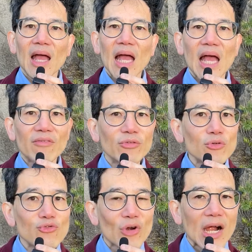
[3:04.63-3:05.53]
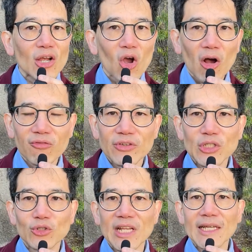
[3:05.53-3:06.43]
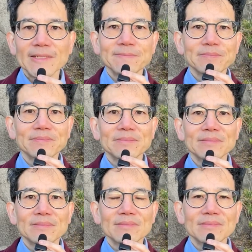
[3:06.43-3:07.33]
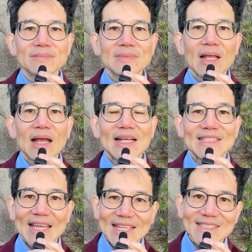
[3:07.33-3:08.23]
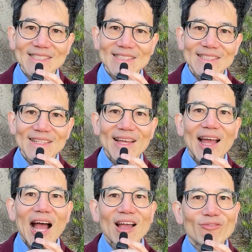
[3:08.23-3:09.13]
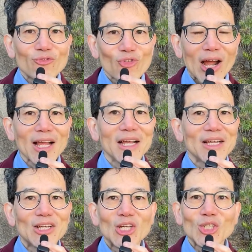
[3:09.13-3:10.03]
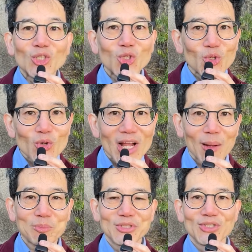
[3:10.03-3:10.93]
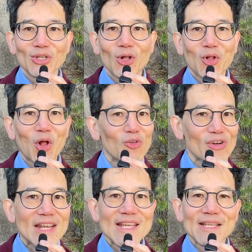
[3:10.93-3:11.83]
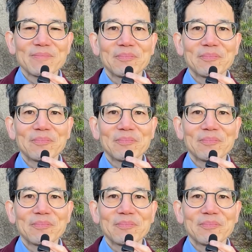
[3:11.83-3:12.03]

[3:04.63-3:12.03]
Have you drunk coffee today? Yes, I've drunk 2 cups already.